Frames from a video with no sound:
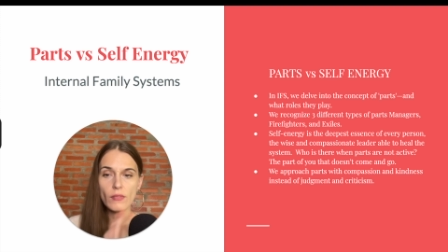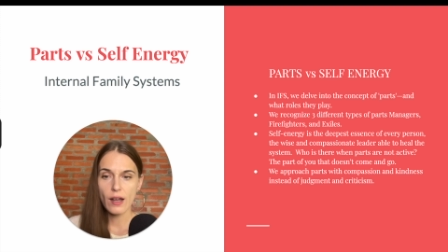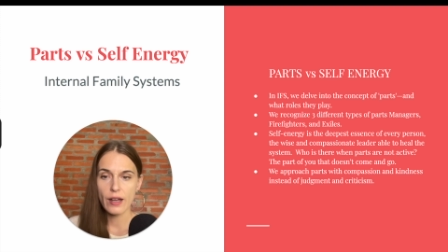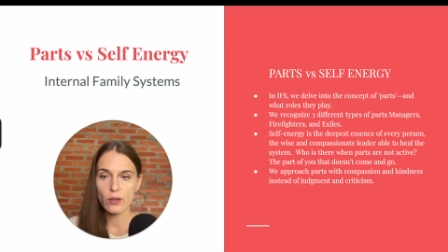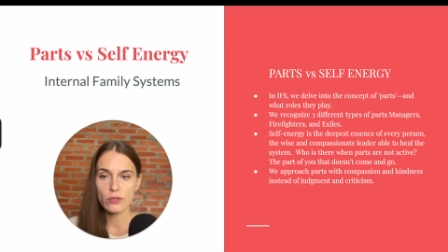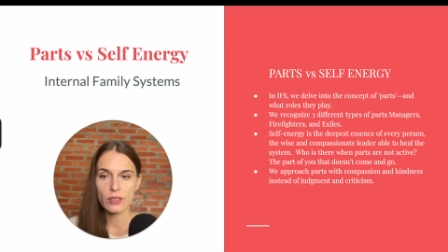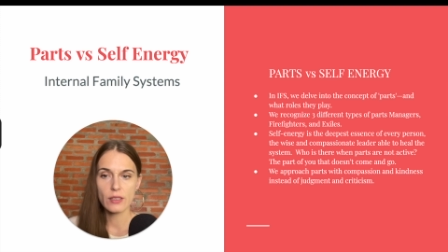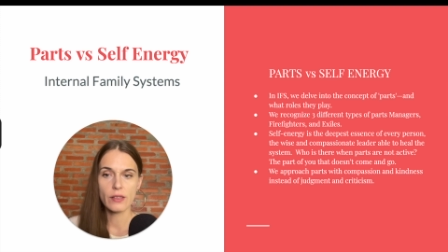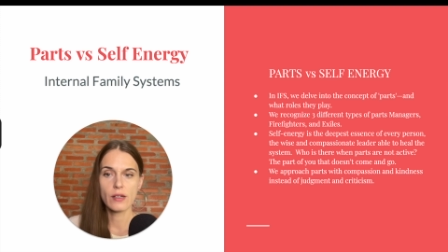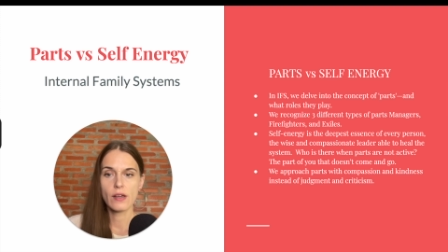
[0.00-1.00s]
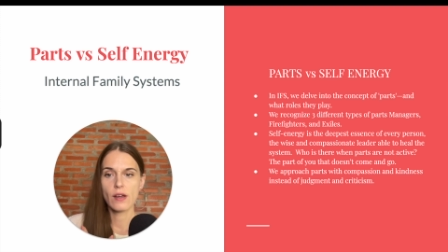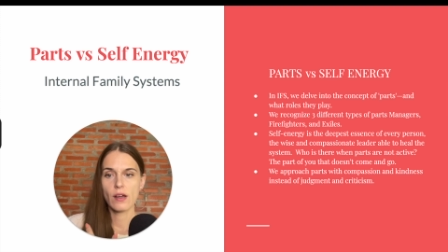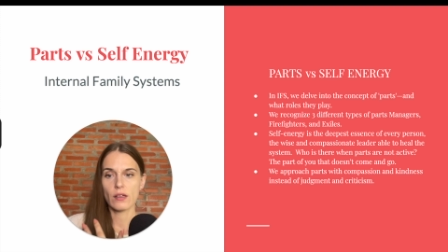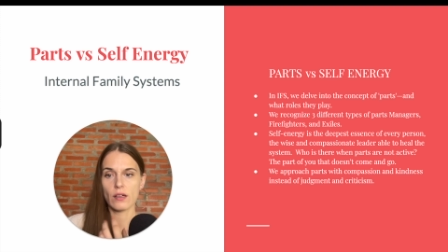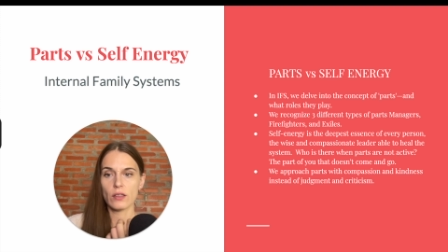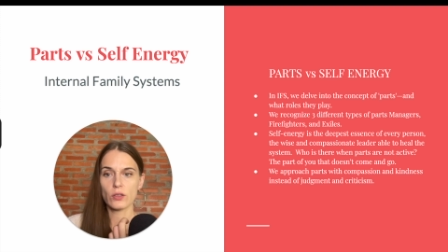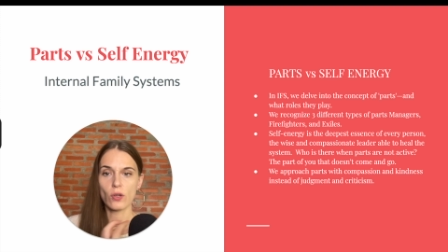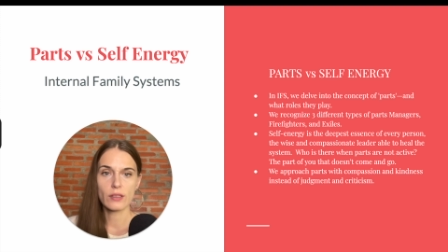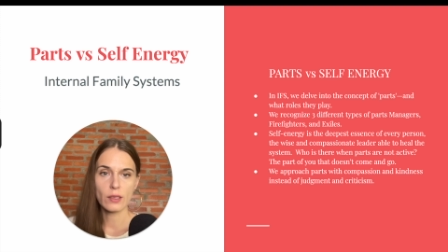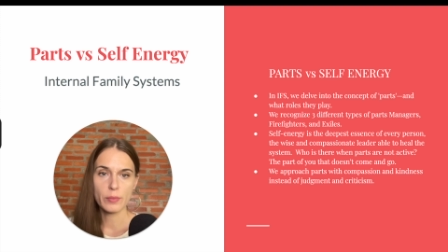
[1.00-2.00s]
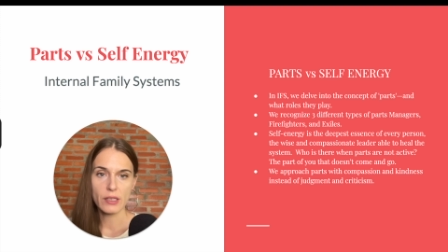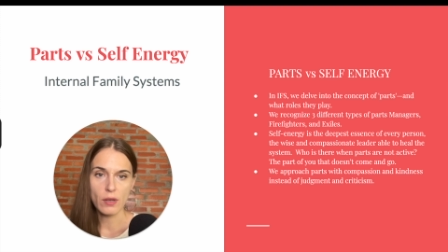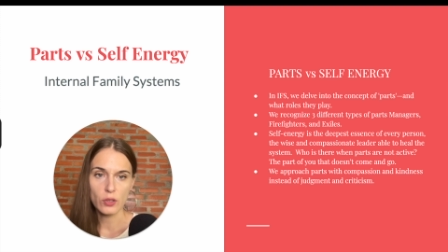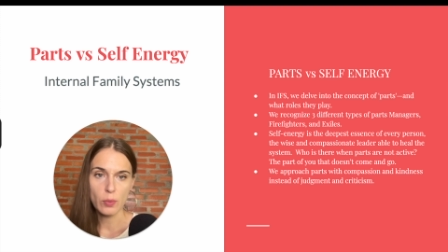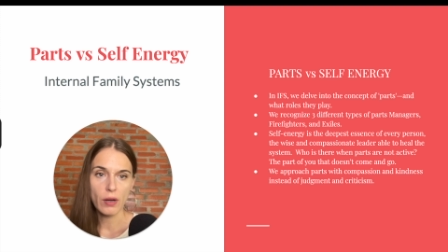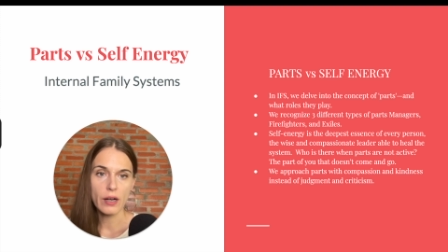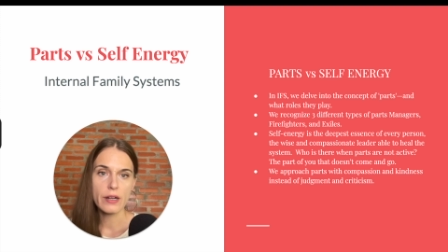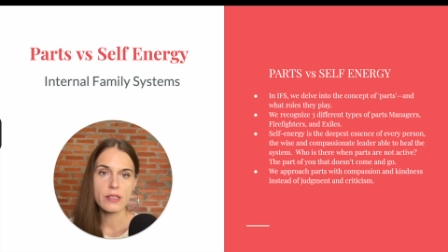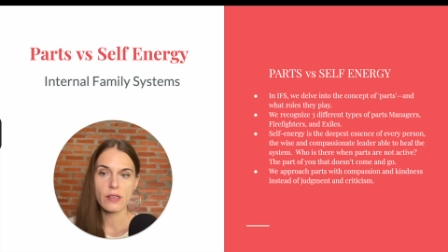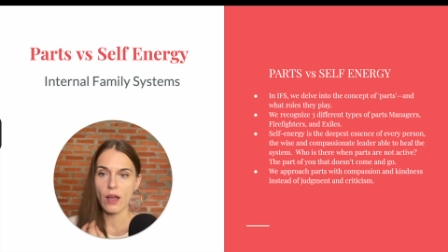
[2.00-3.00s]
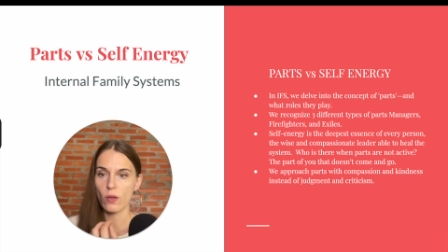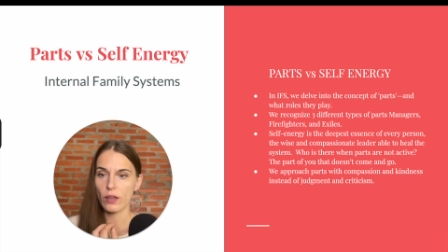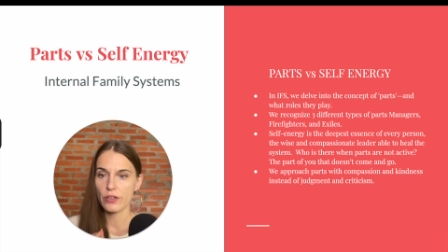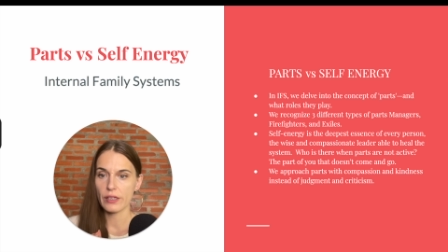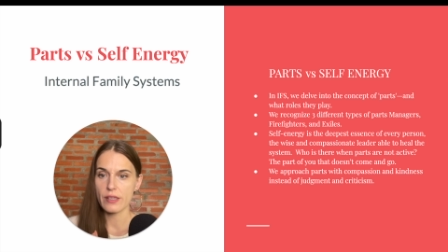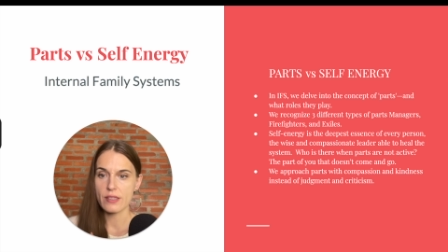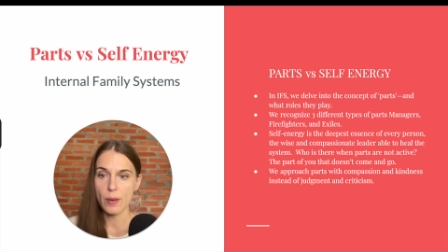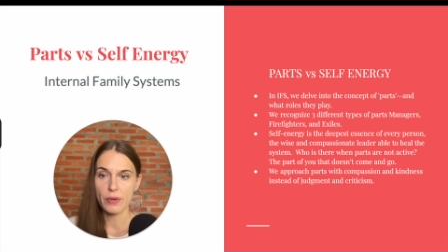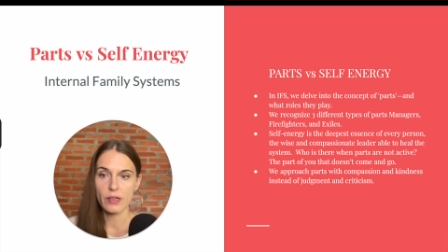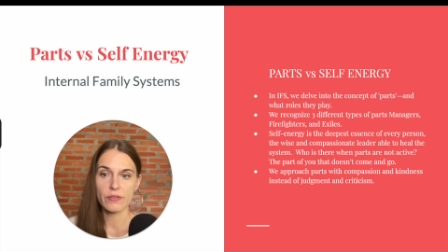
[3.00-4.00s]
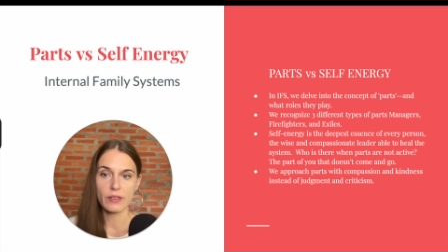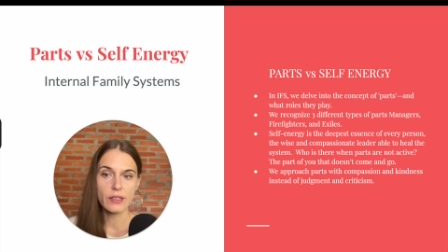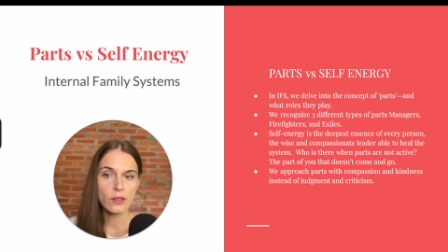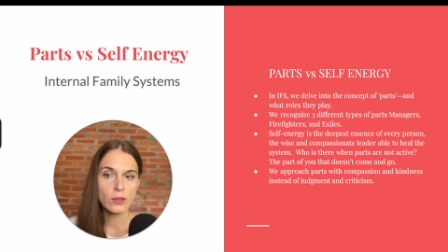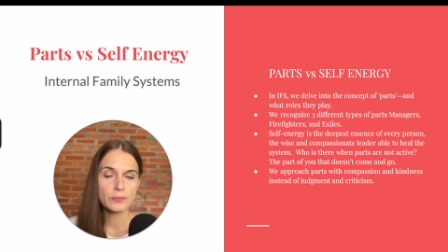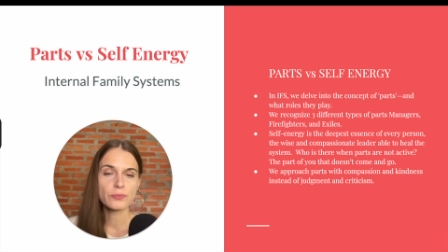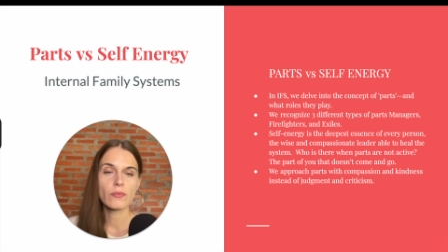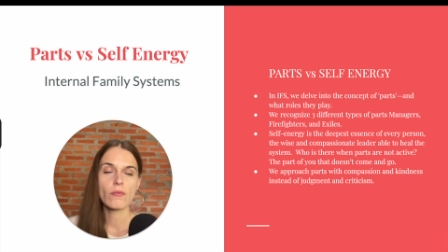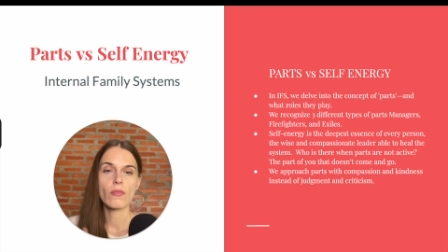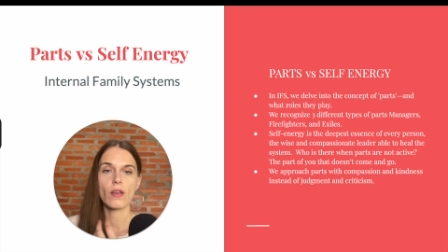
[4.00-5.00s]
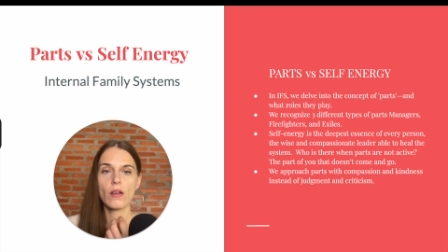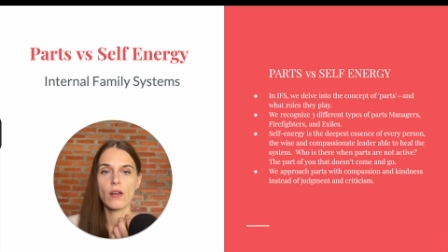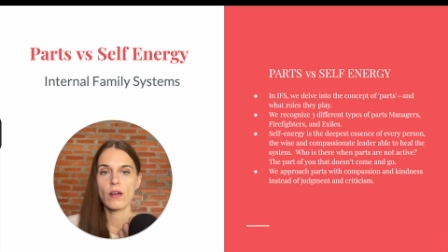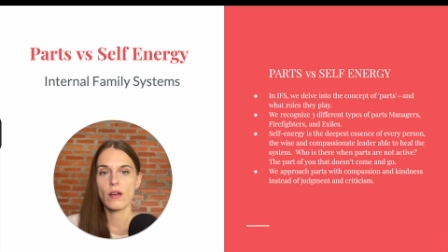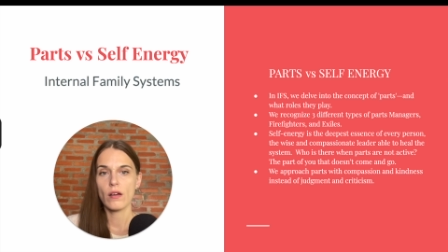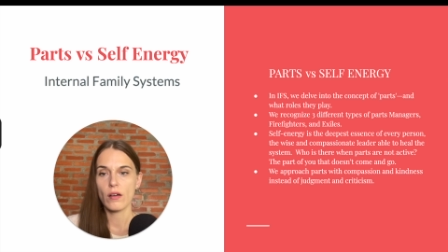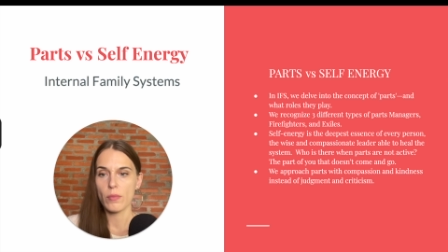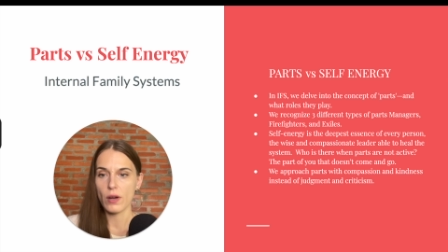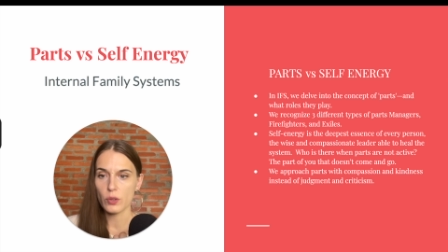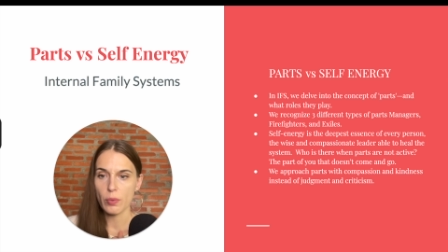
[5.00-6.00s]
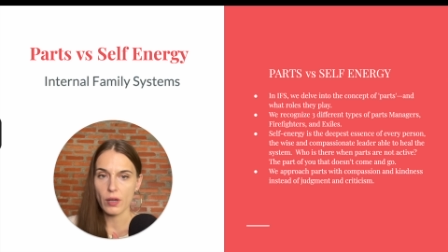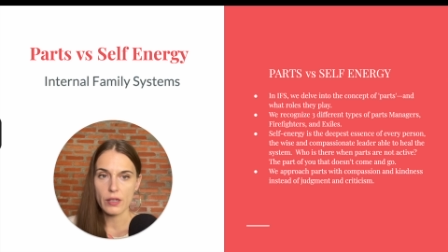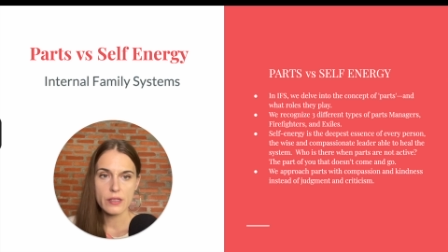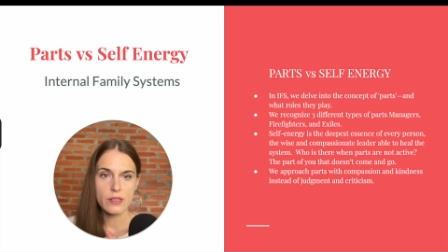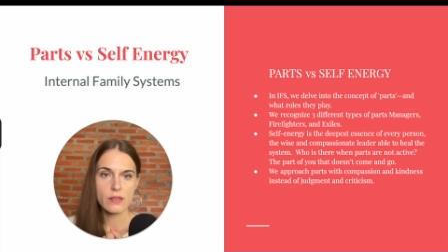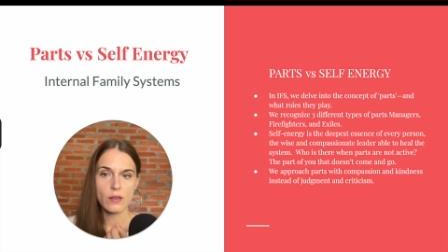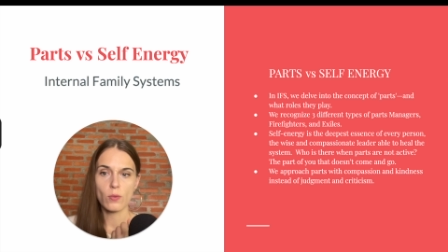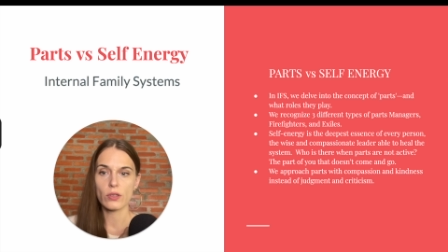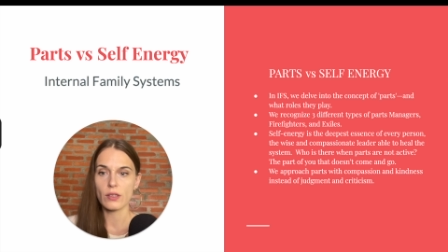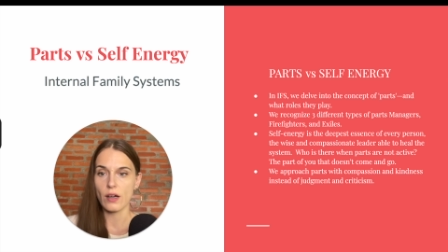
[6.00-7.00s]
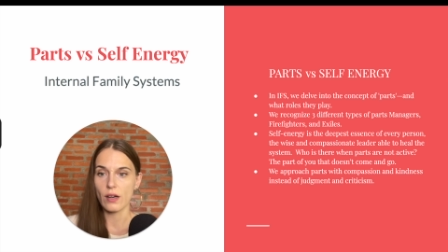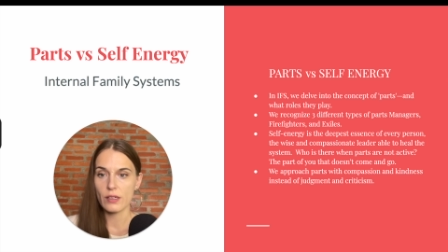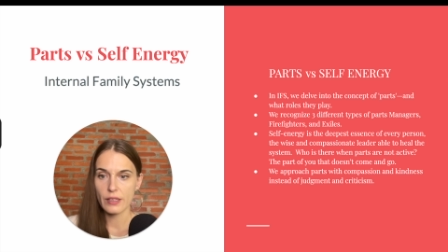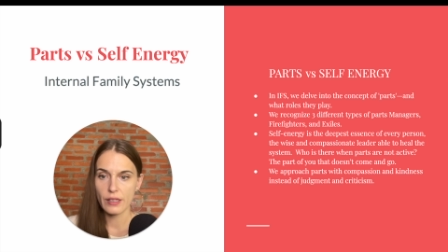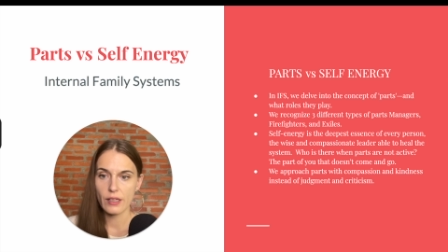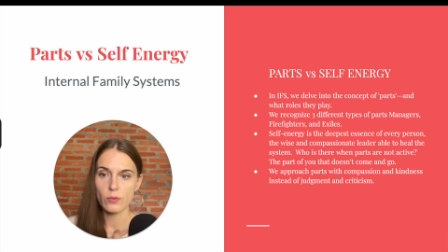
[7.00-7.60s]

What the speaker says: I already talked a little bit about parts, and I will create a separate video about parts. What are they?